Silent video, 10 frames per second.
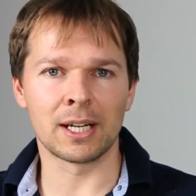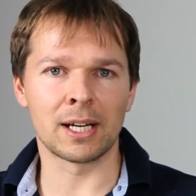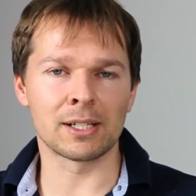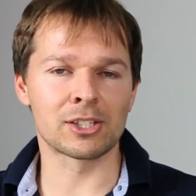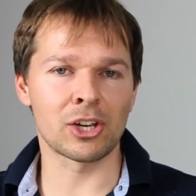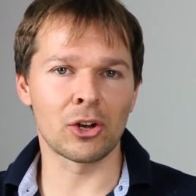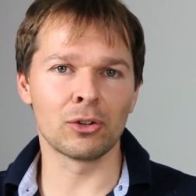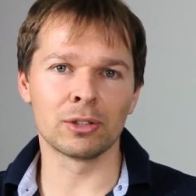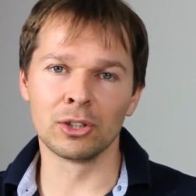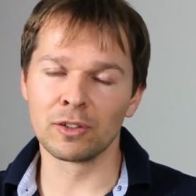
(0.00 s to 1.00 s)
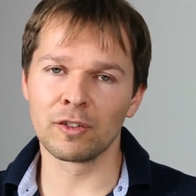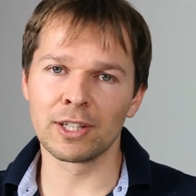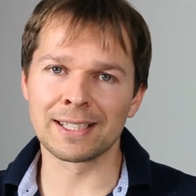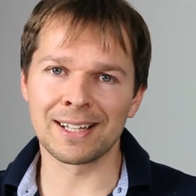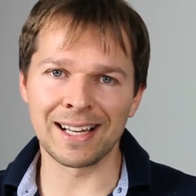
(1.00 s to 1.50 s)
Uh, so look for
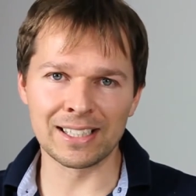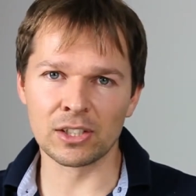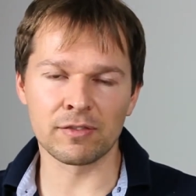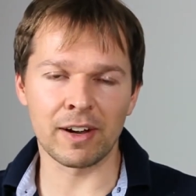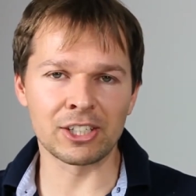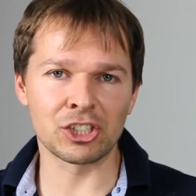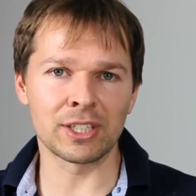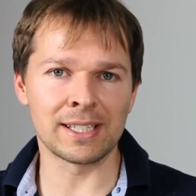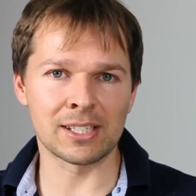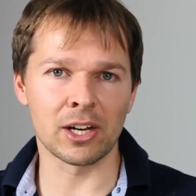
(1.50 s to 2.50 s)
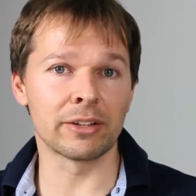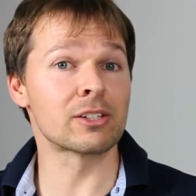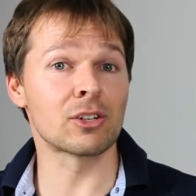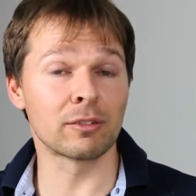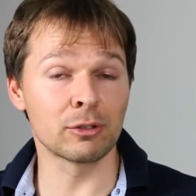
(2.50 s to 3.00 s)
the titles function inside the
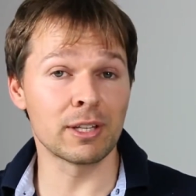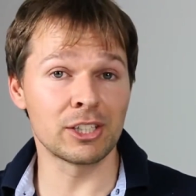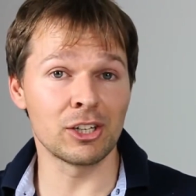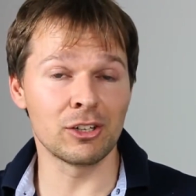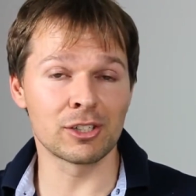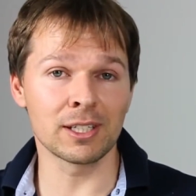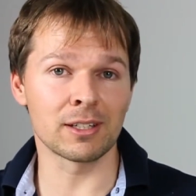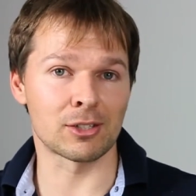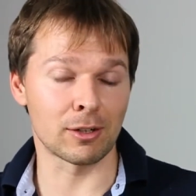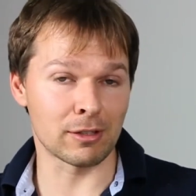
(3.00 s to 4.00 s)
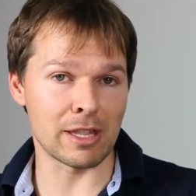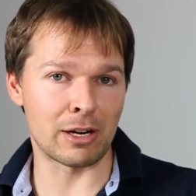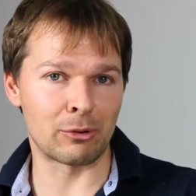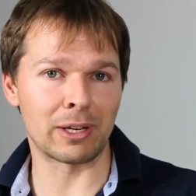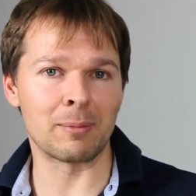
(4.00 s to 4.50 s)
software that you're using, the software
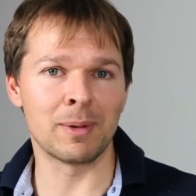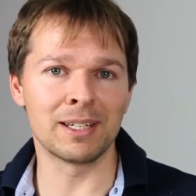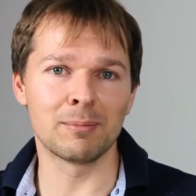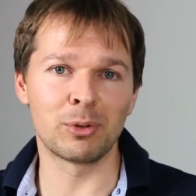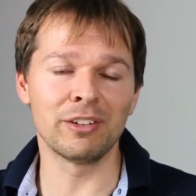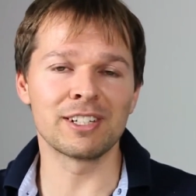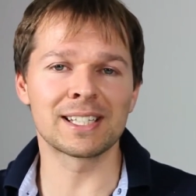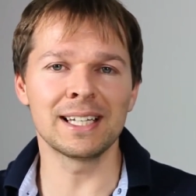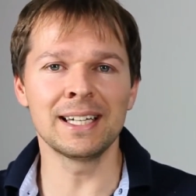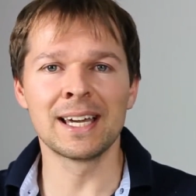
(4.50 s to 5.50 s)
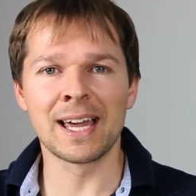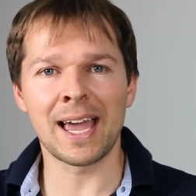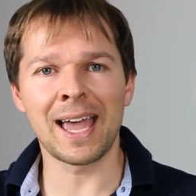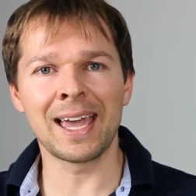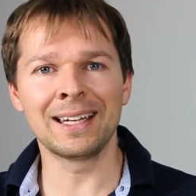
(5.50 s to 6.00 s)
that I recommended previously,
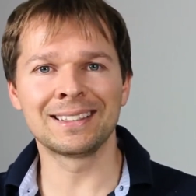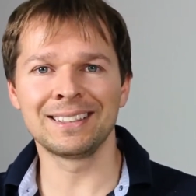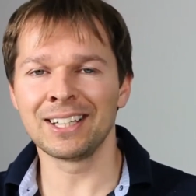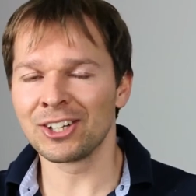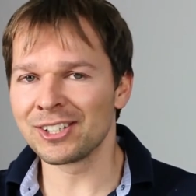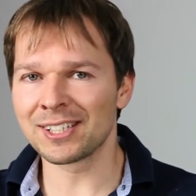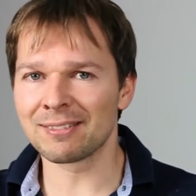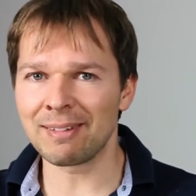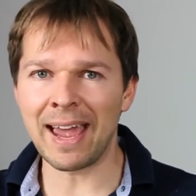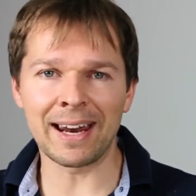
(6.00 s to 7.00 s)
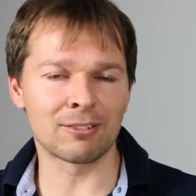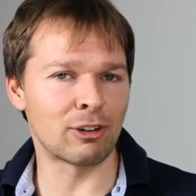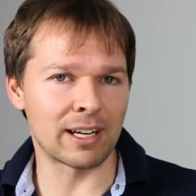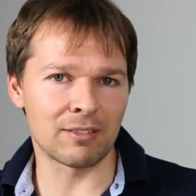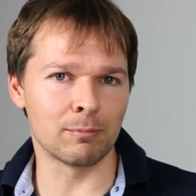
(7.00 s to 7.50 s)
and you know just add it
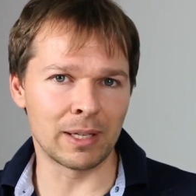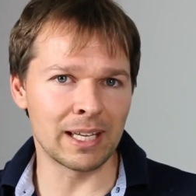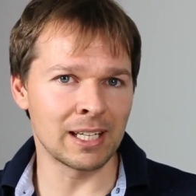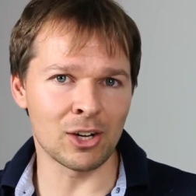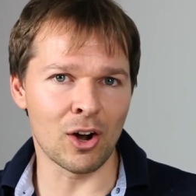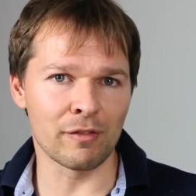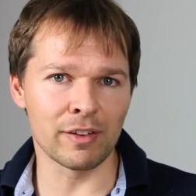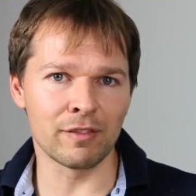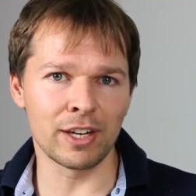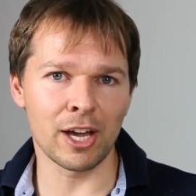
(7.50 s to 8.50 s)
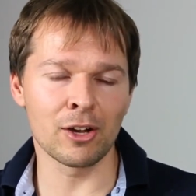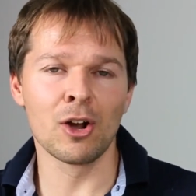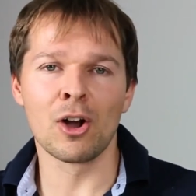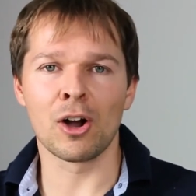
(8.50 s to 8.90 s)
right at the beginning of your video,